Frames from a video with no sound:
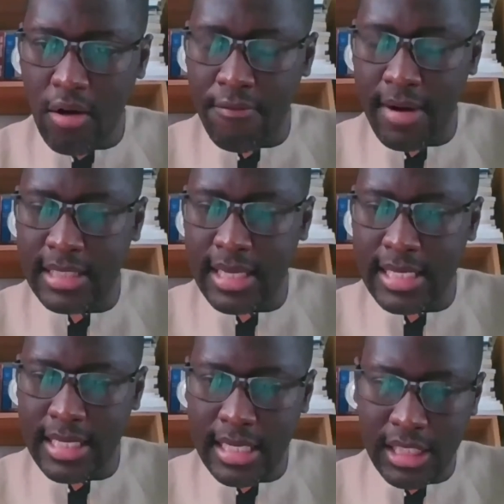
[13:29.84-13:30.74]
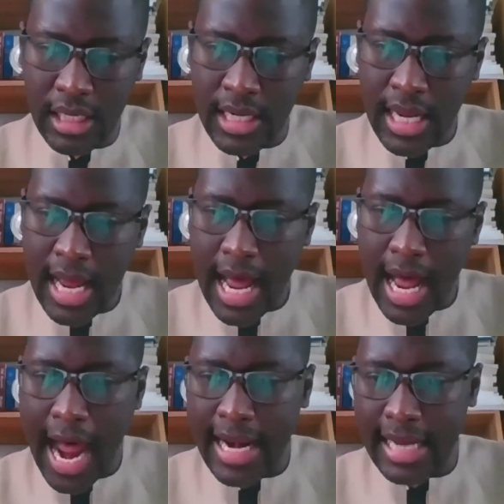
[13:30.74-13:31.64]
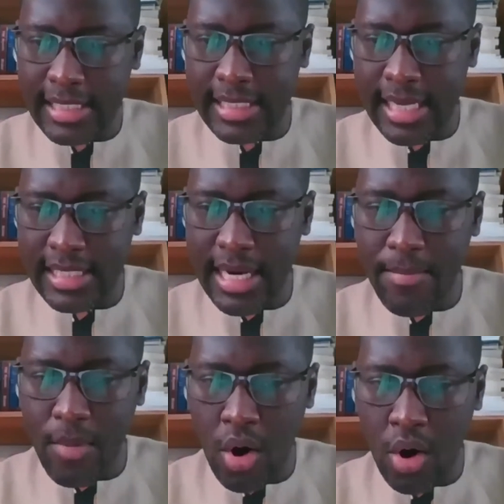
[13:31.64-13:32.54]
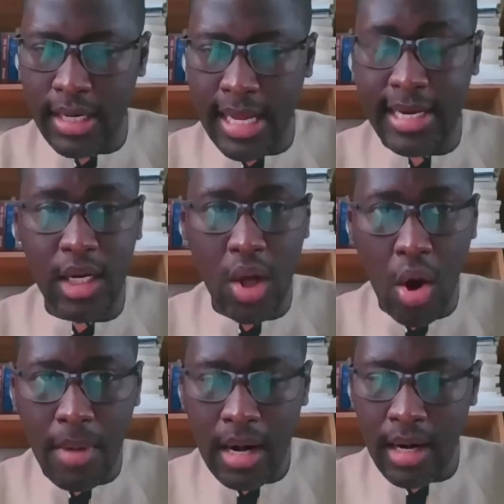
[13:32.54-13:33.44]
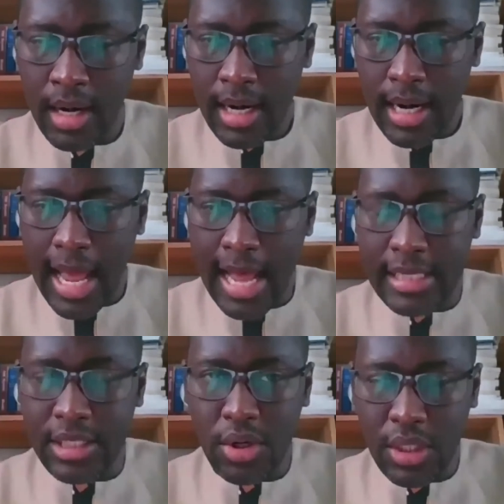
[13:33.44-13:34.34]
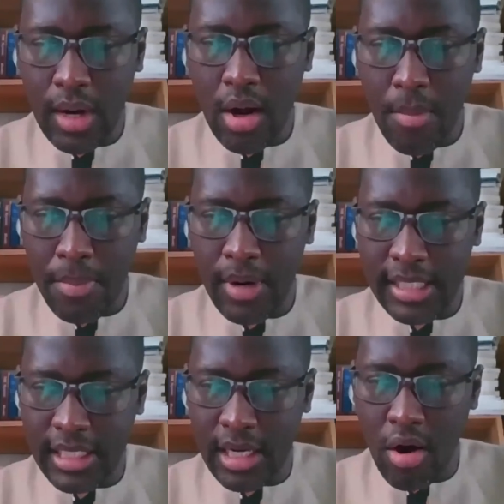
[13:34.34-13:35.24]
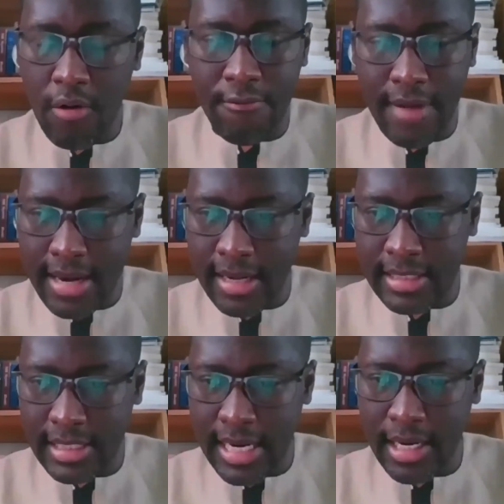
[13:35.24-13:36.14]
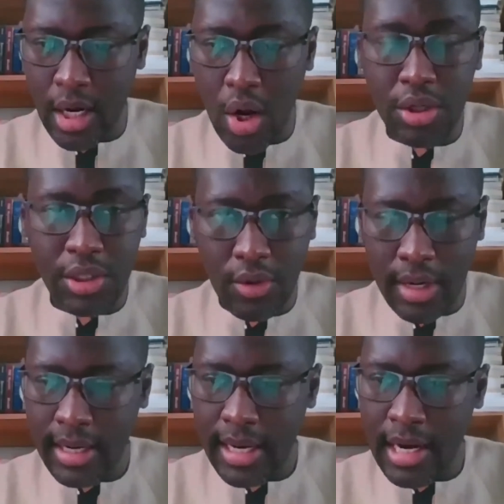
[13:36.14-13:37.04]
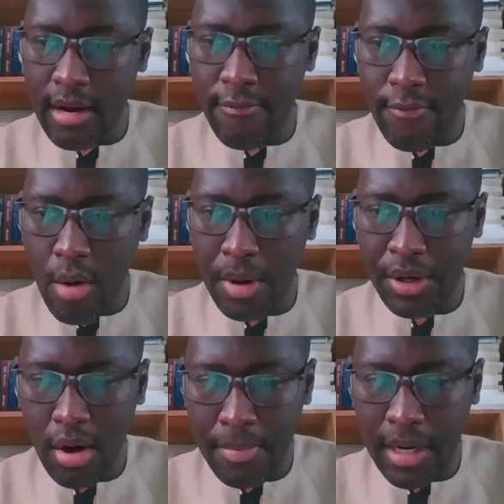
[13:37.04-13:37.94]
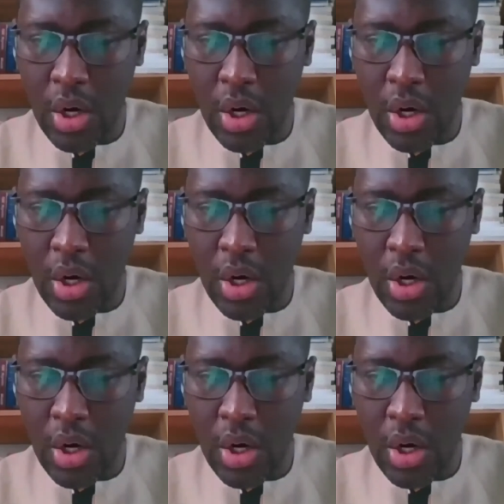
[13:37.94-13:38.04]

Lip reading: of financialization highlights nothing more than the normal and structural operation of finance in the long durée in the former European